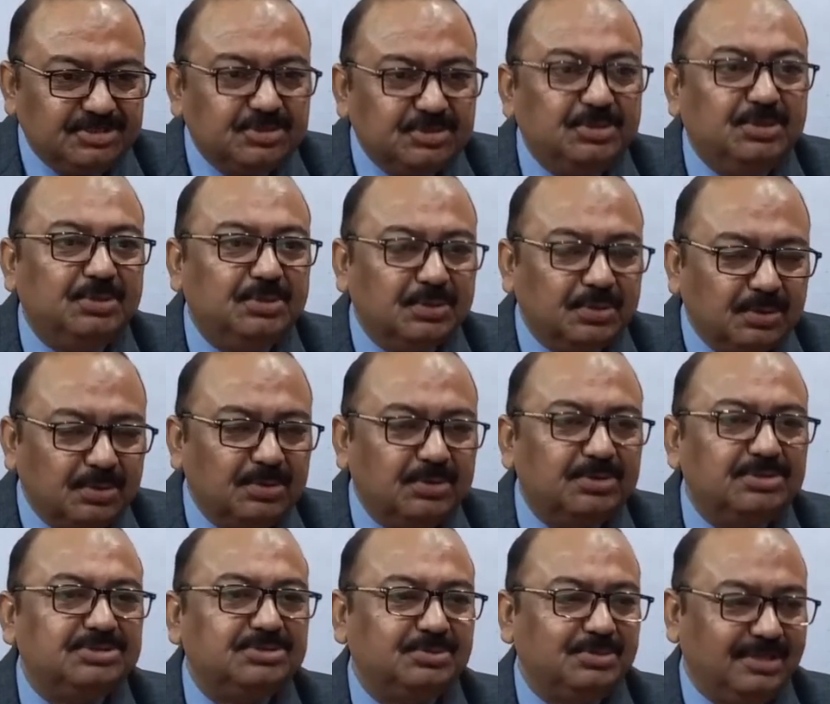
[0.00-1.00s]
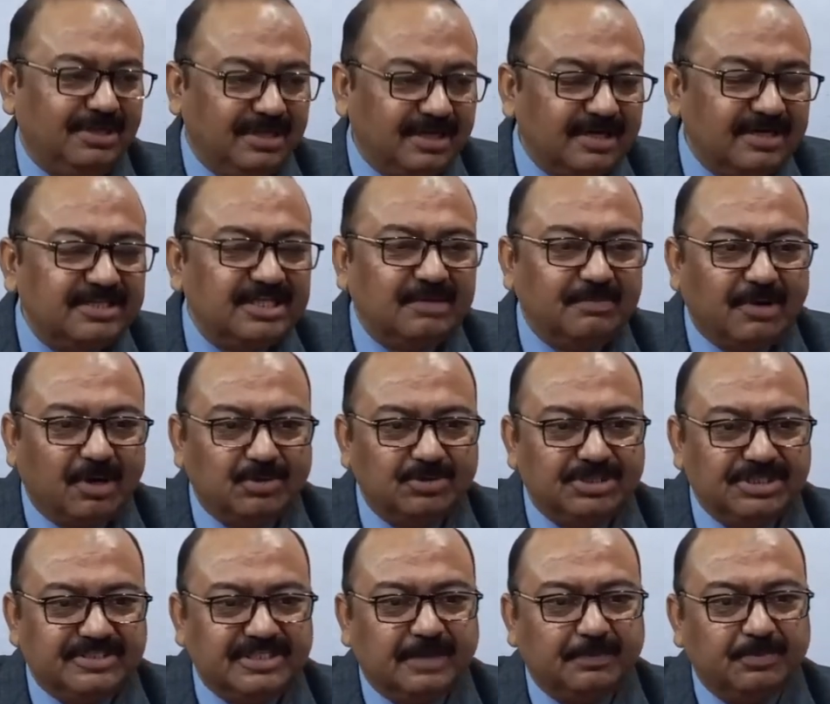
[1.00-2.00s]
learn about
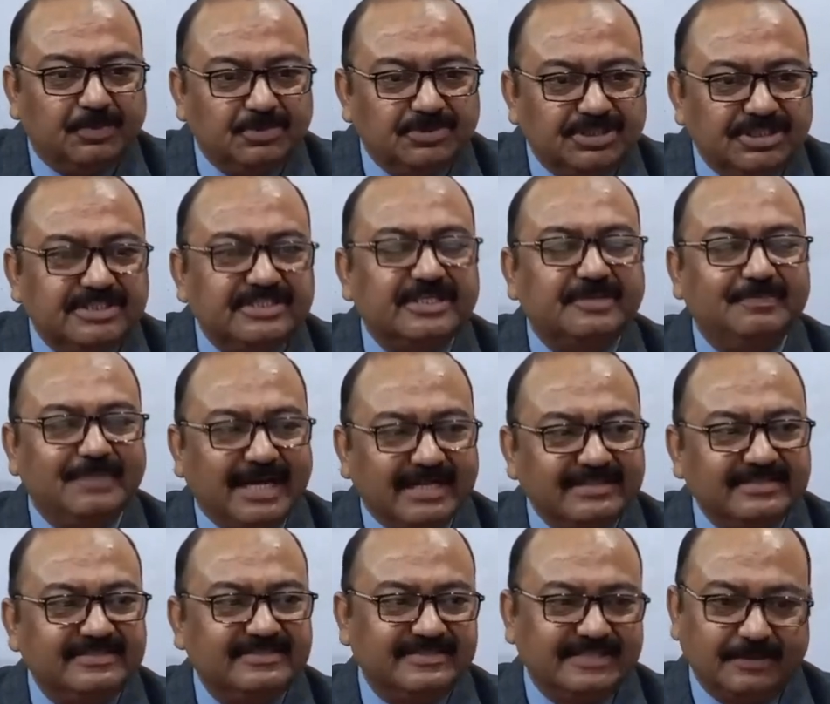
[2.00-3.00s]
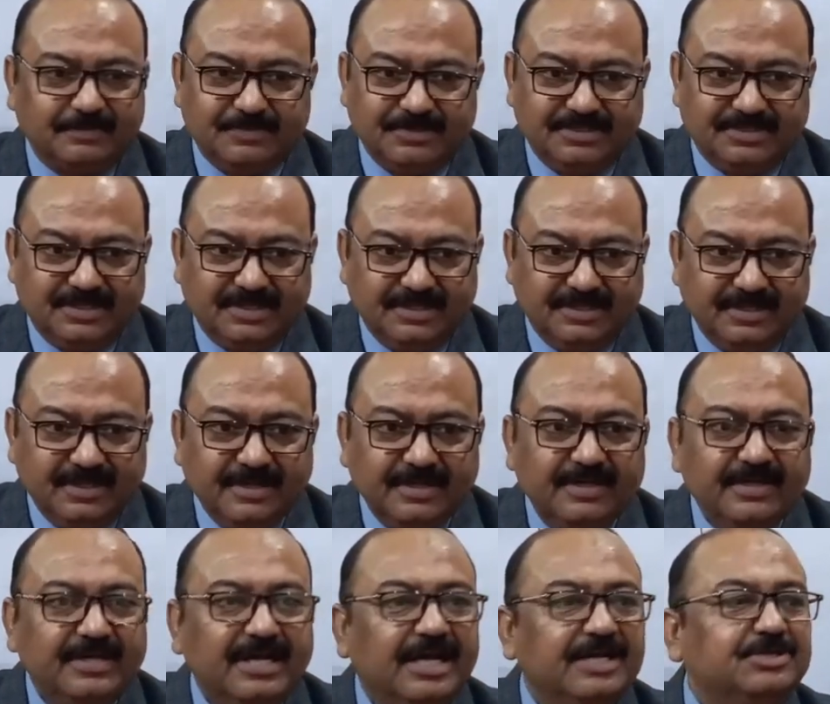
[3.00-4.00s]
these approaches and methods separately,
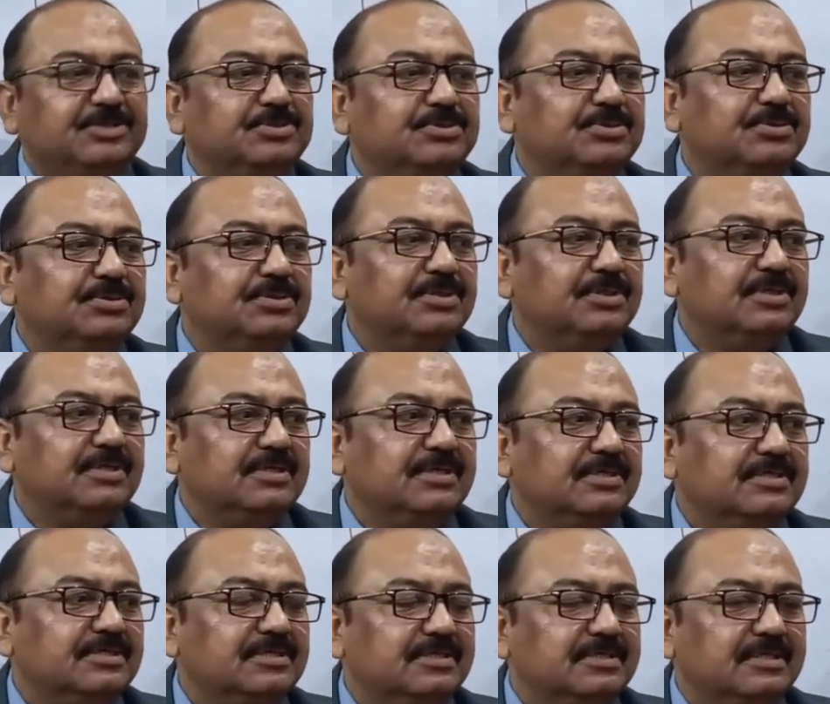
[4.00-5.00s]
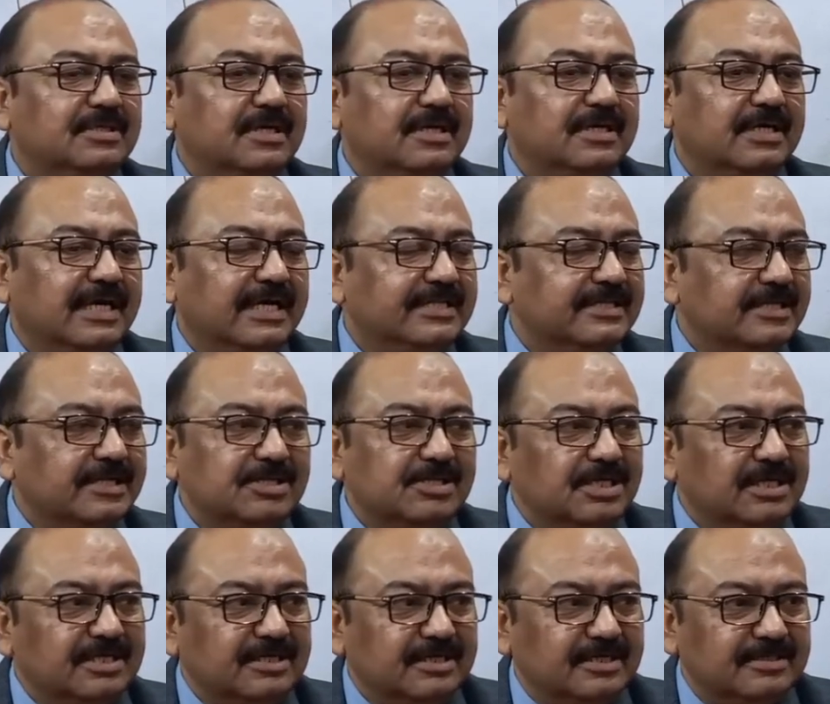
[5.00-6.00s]
and to
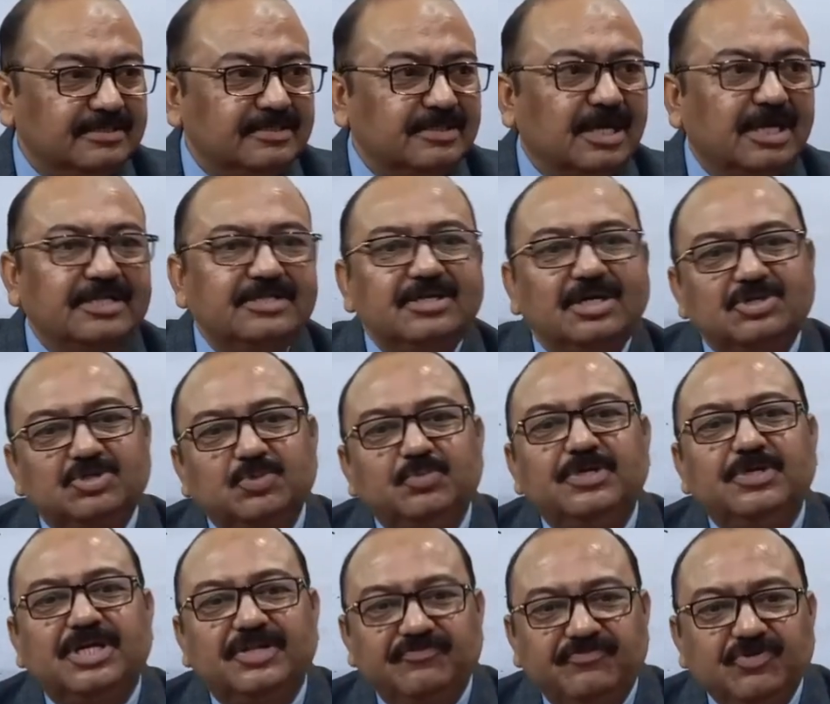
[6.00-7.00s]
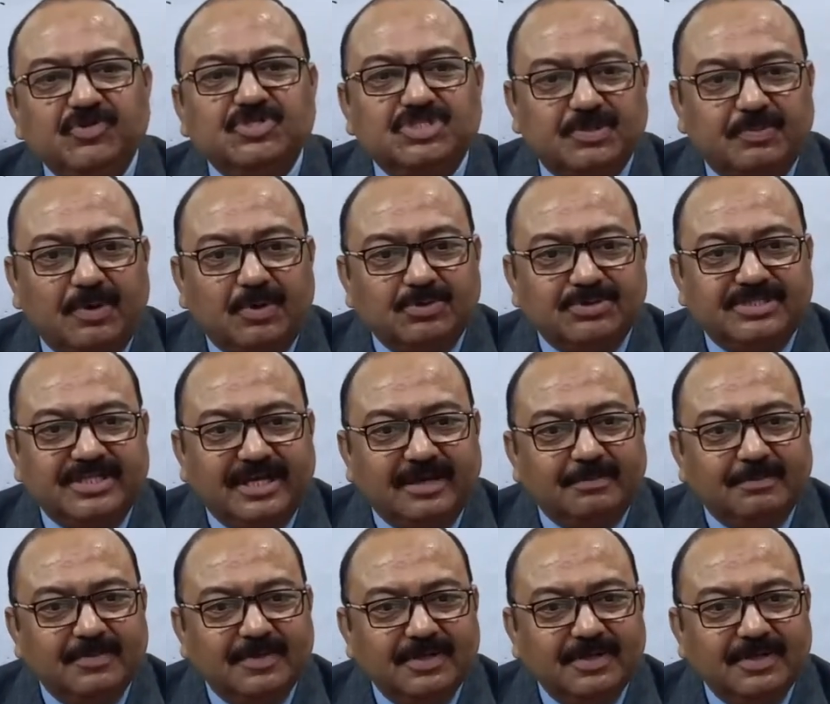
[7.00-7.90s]
and not to be confused about them.